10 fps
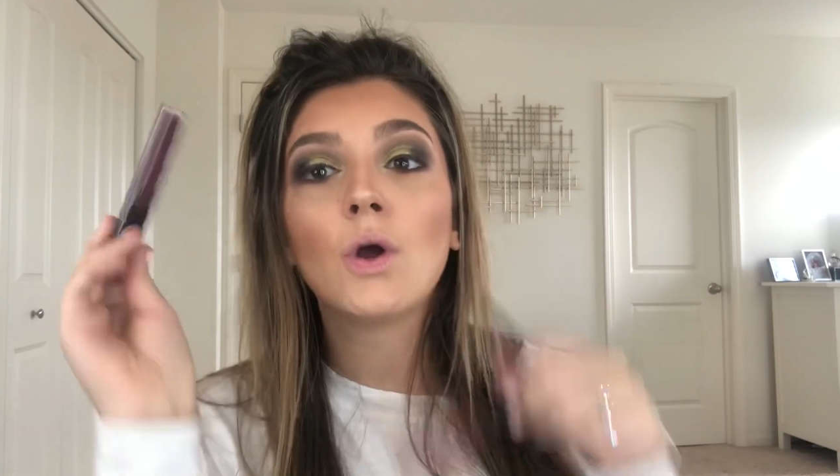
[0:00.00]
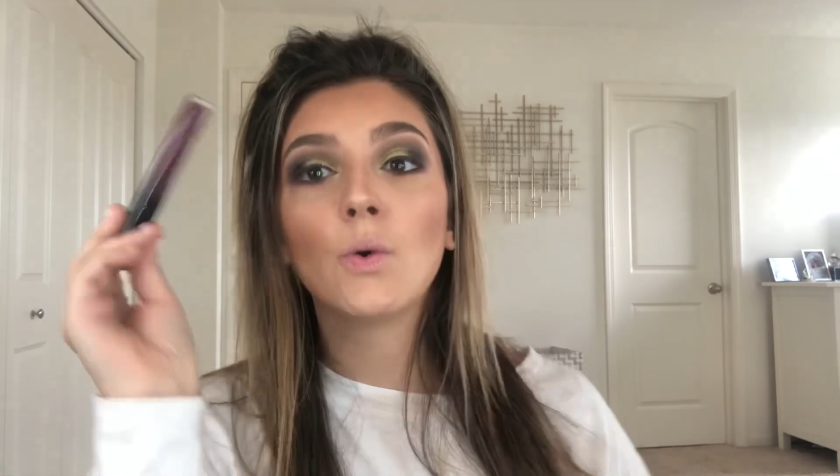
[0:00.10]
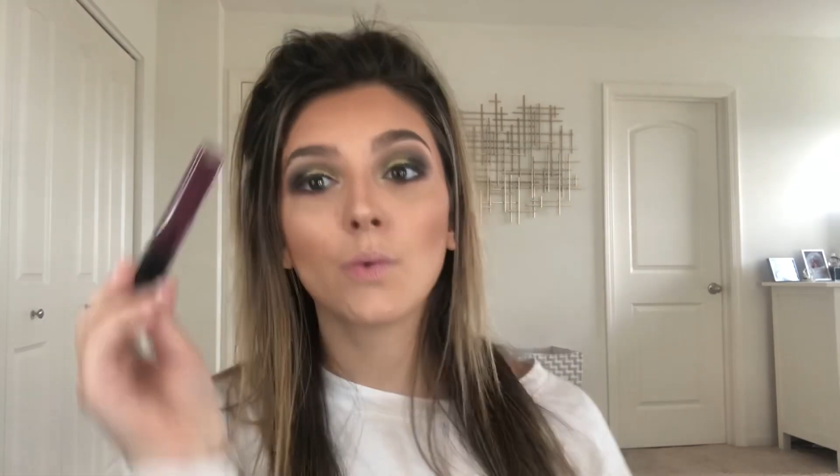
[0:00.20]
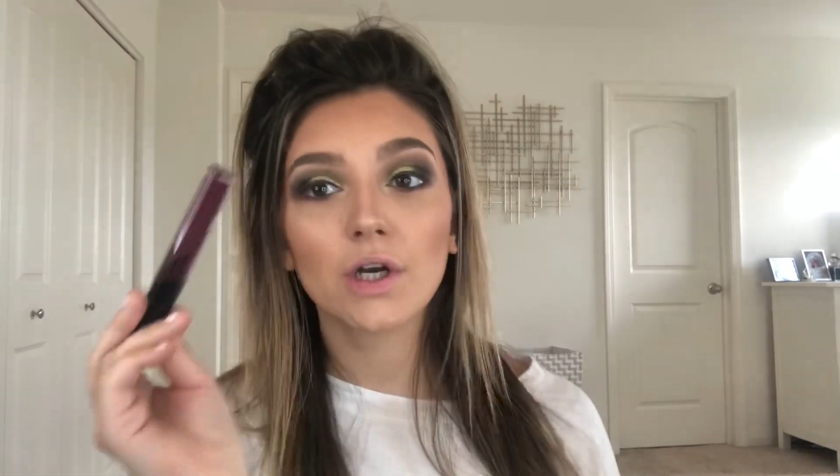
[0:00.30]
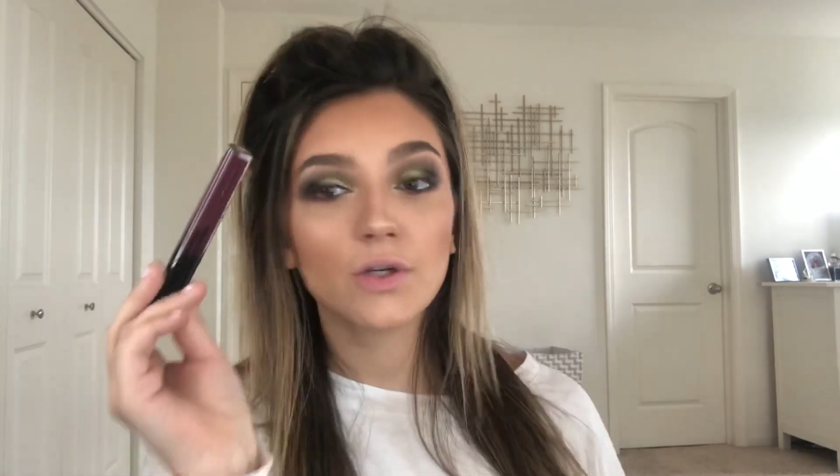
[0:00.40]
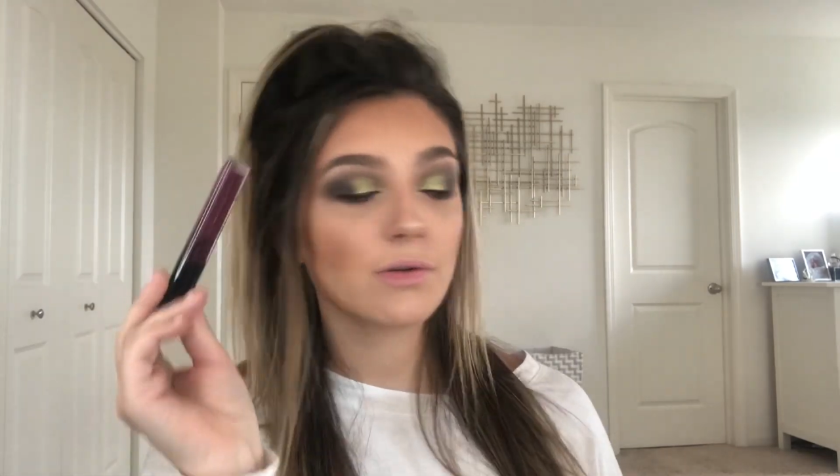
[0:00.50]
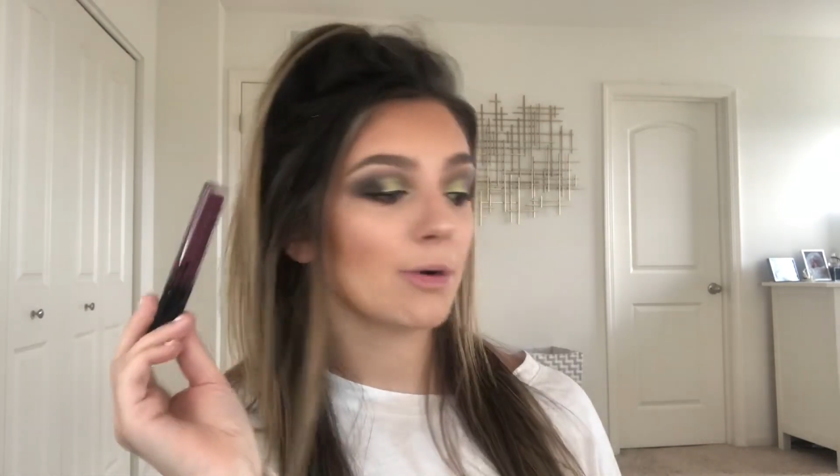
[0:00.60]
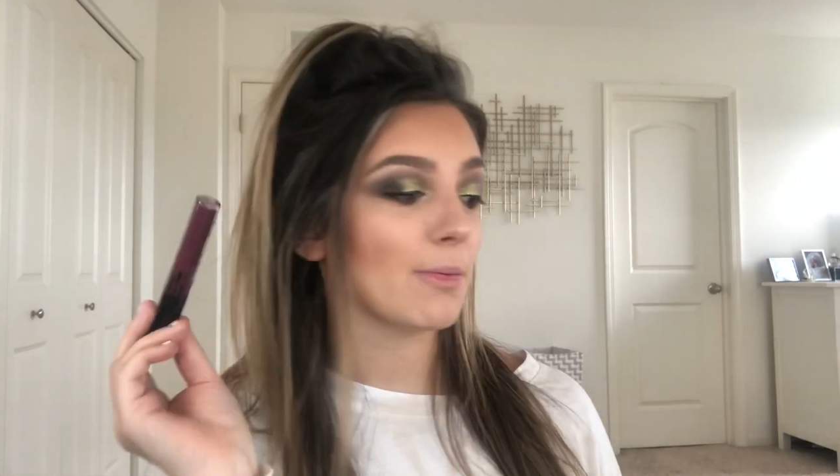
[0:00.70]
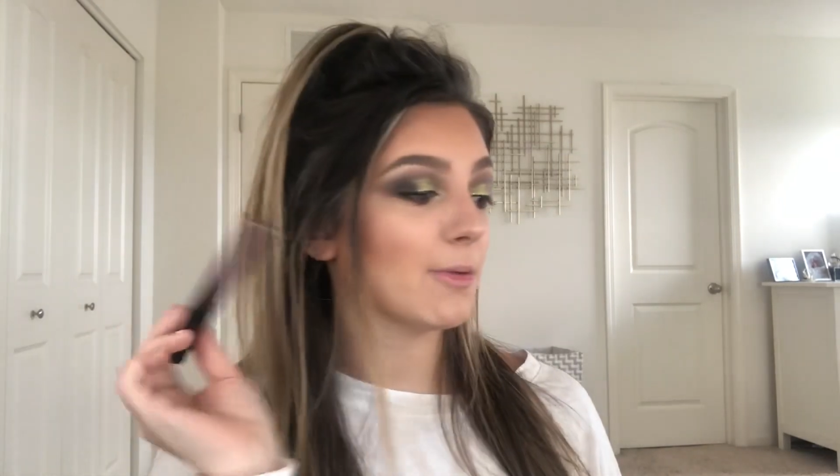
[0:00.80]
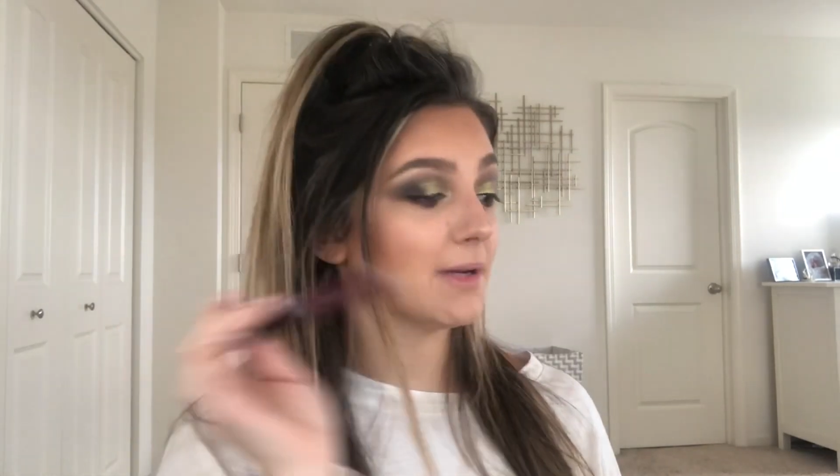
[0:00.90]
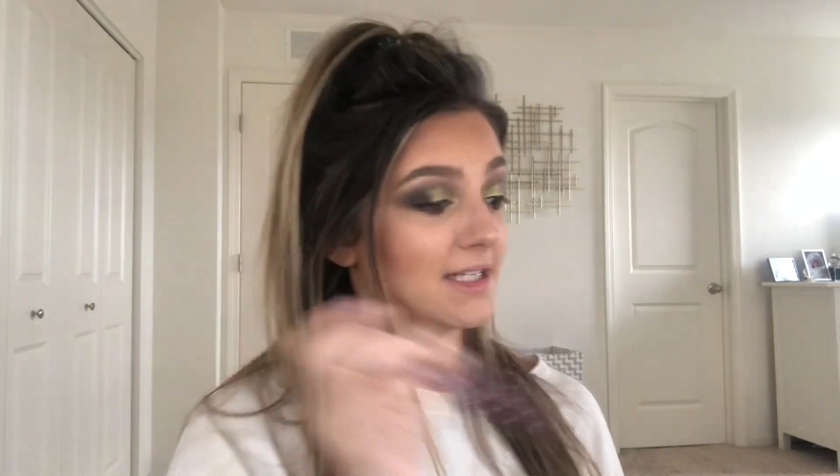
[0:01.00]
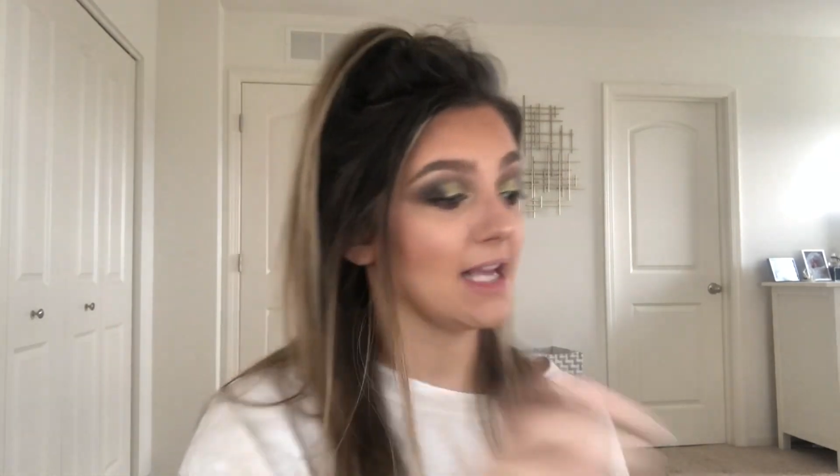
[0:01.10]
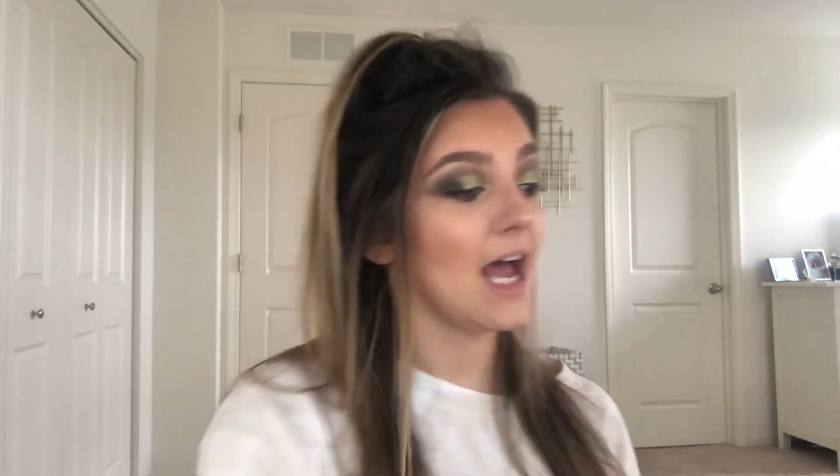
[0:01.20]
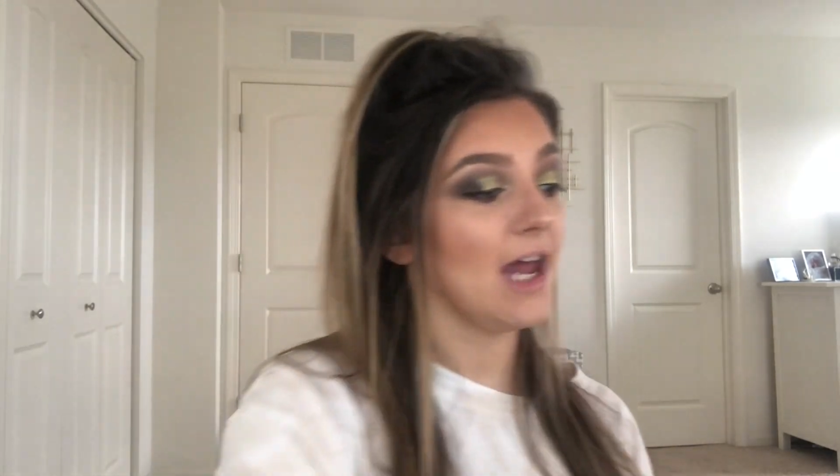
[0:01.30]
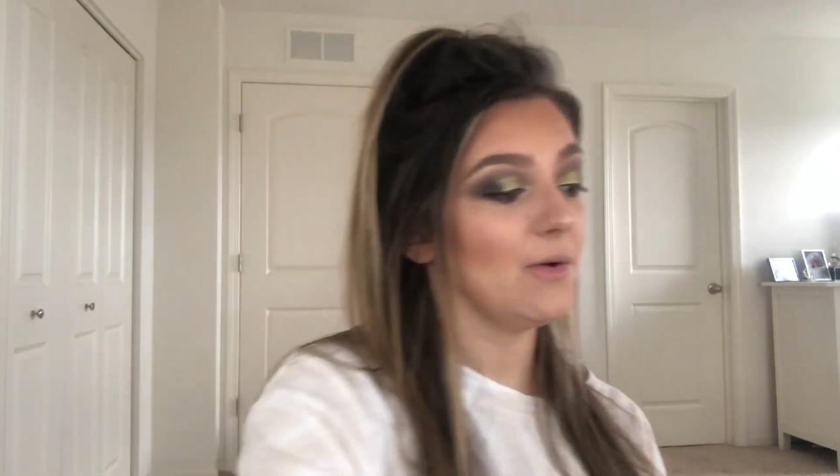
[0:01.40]
We're gonna do the purple because
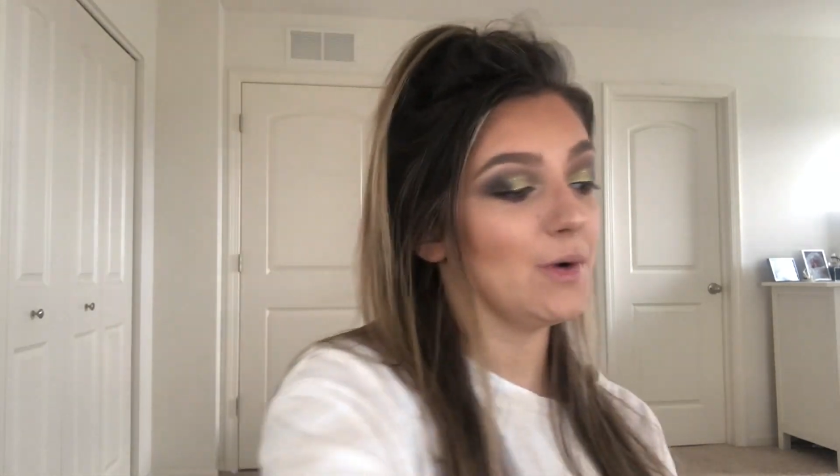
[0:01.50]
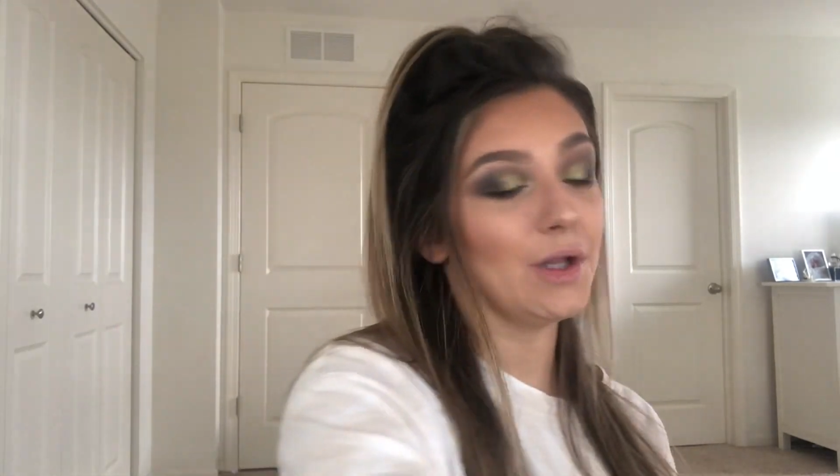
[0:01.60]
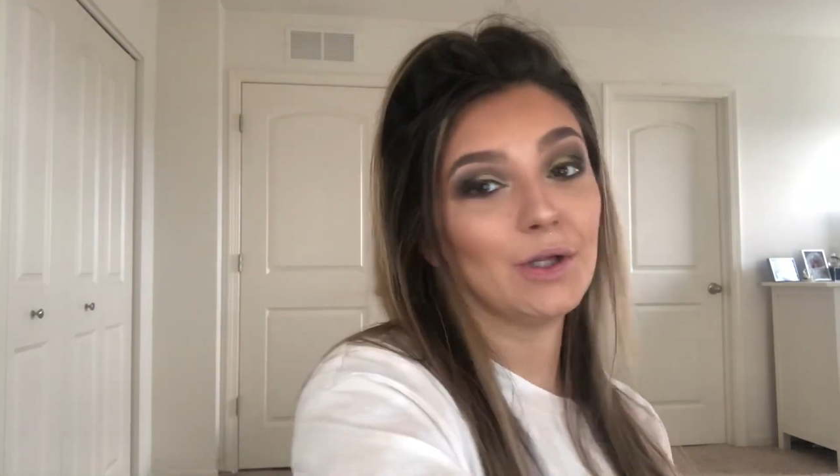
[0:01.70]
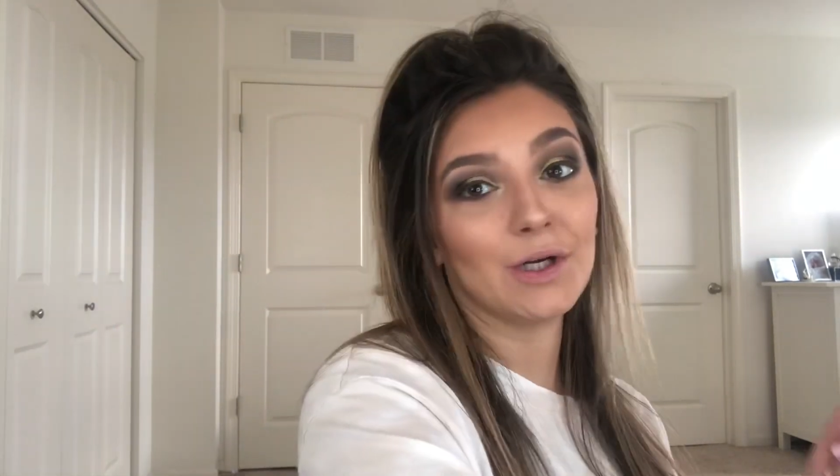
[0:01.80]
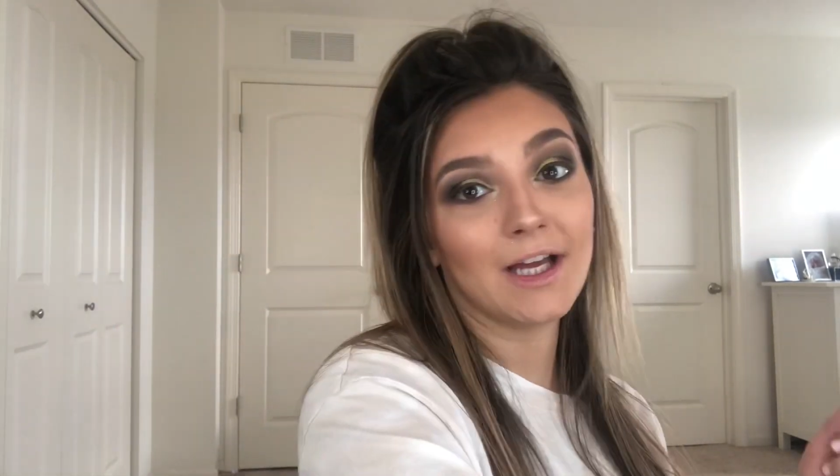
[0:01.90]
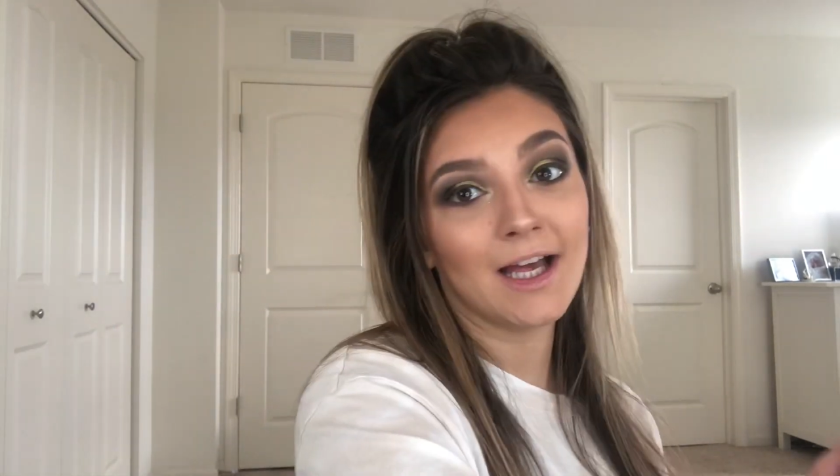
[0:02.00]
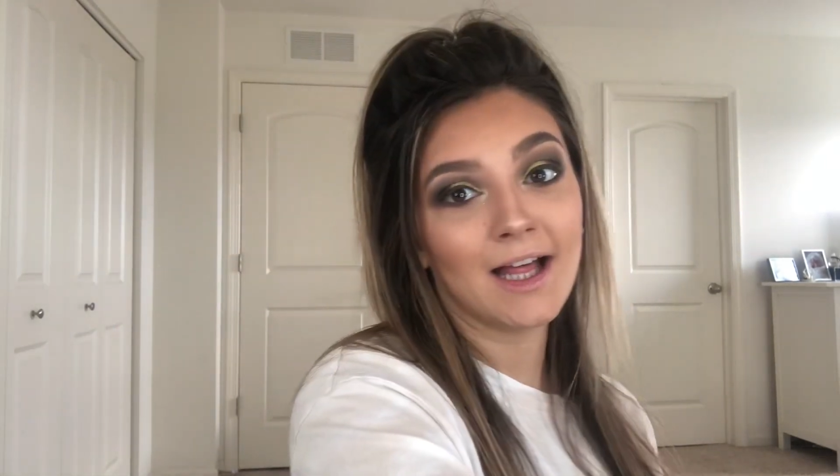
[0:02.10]
I don't wanna look